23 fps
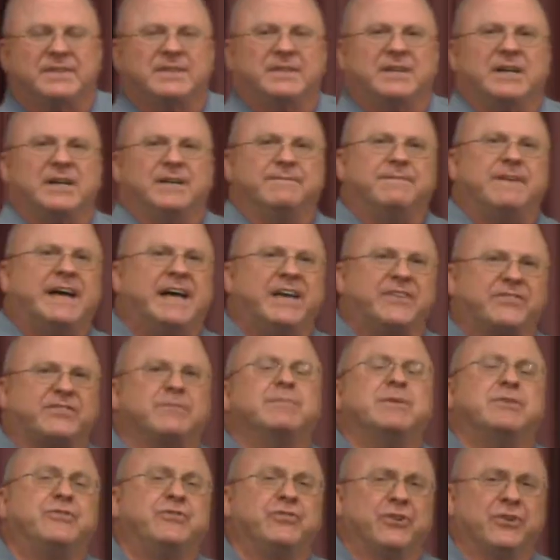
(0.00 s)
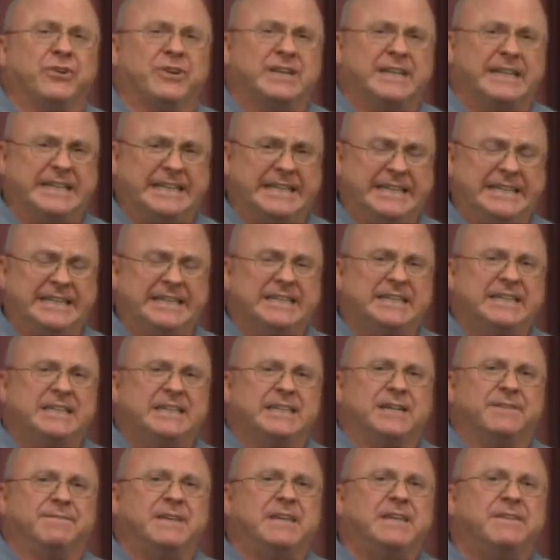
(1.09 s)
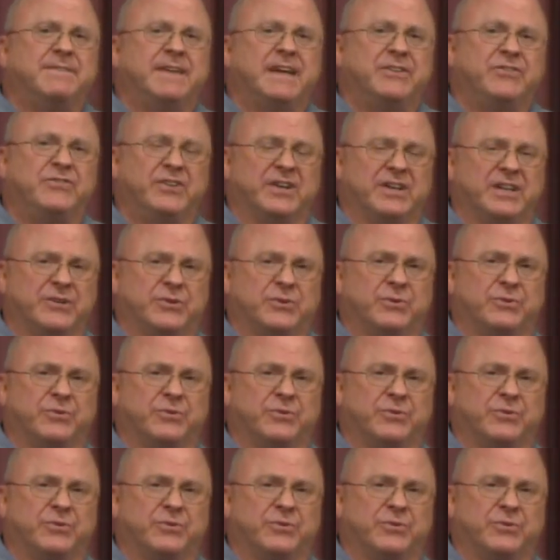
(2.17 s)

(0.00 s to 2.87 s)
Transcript: a vast majority of evangelical